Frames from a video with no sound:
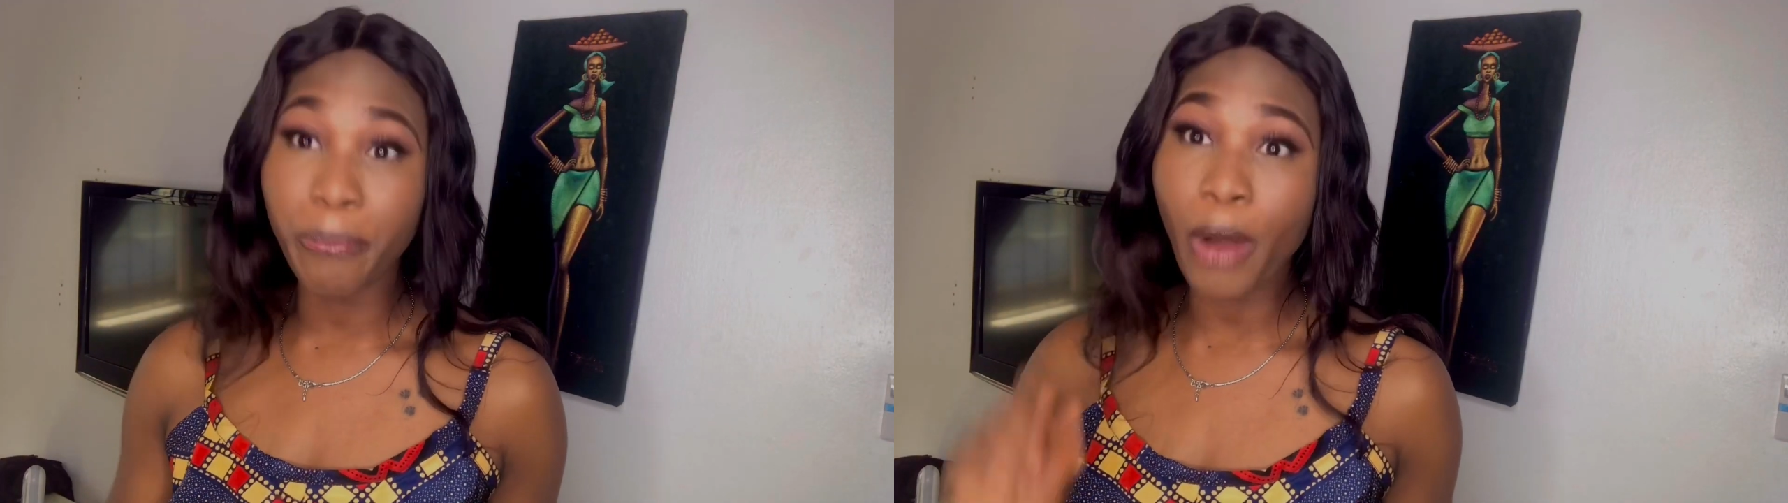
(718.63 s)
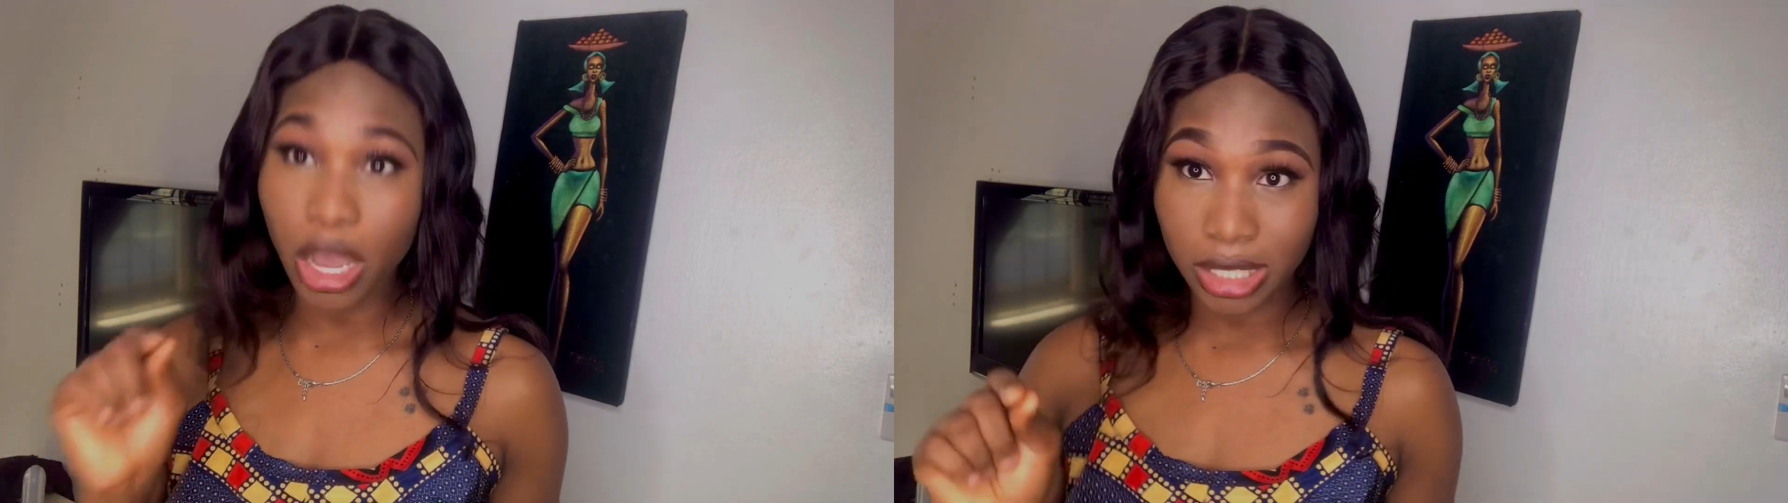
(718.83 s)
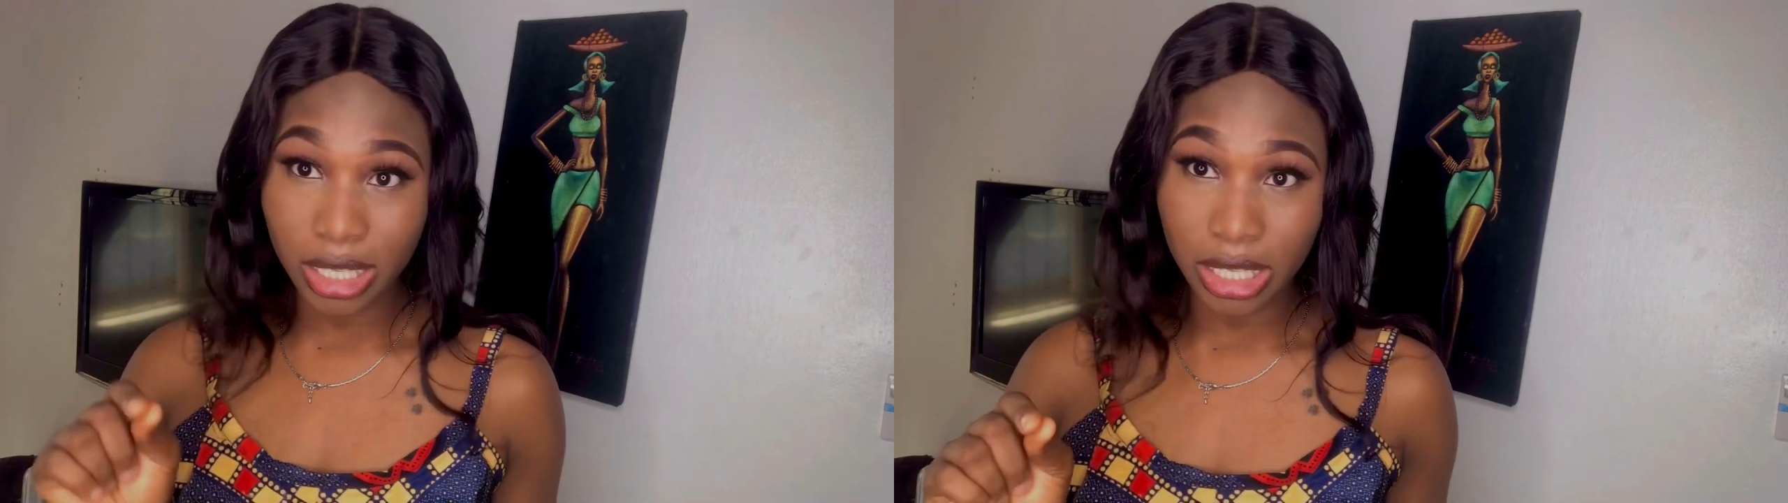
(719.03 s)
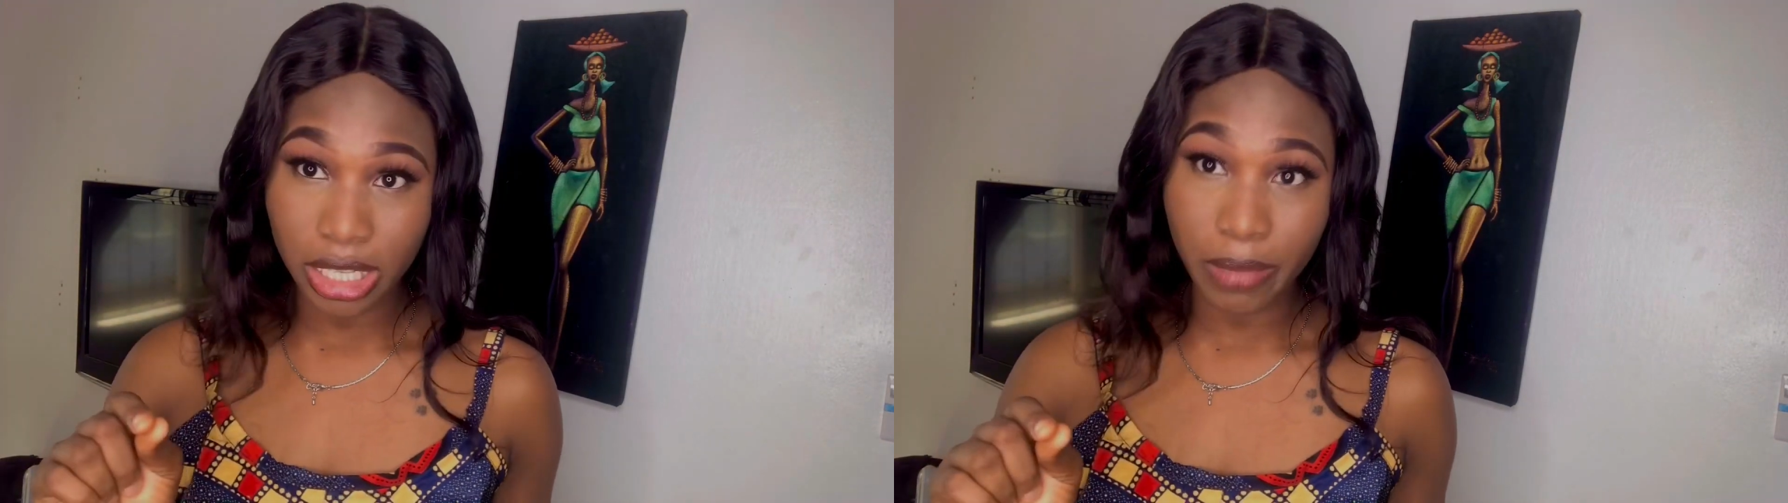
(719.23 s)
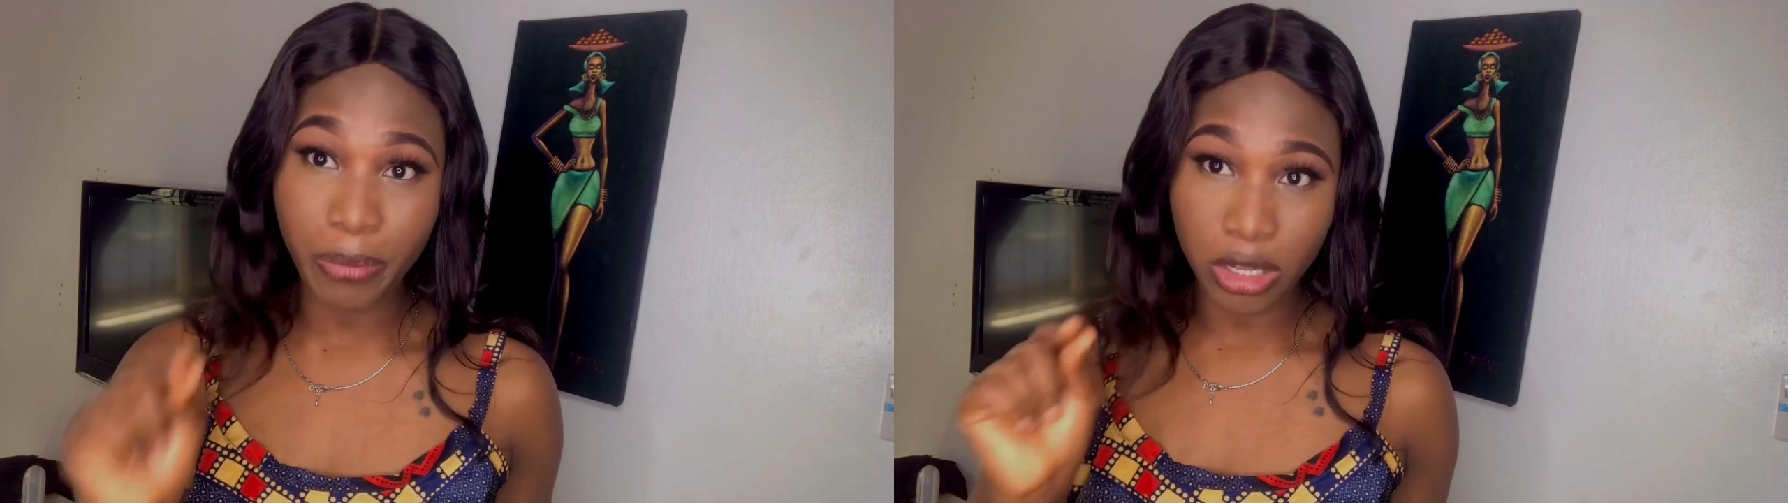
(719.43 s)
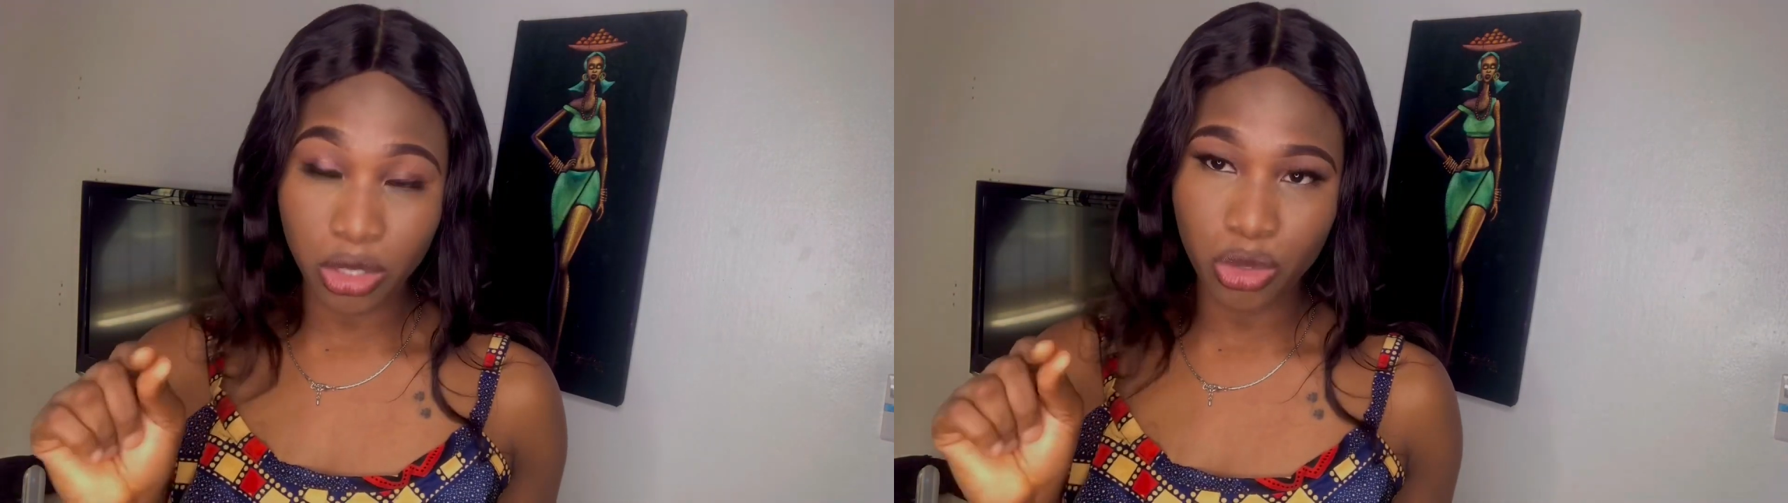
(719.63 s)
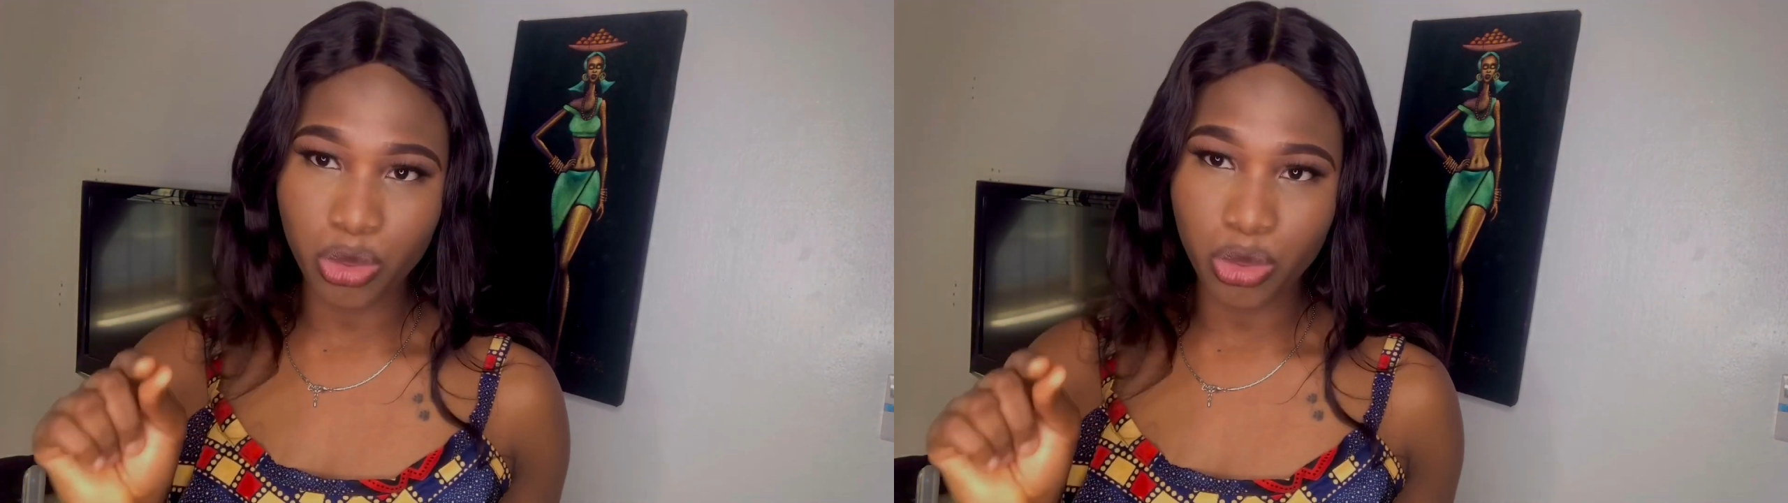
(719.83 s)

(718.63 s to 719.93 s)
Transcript: but there's a but to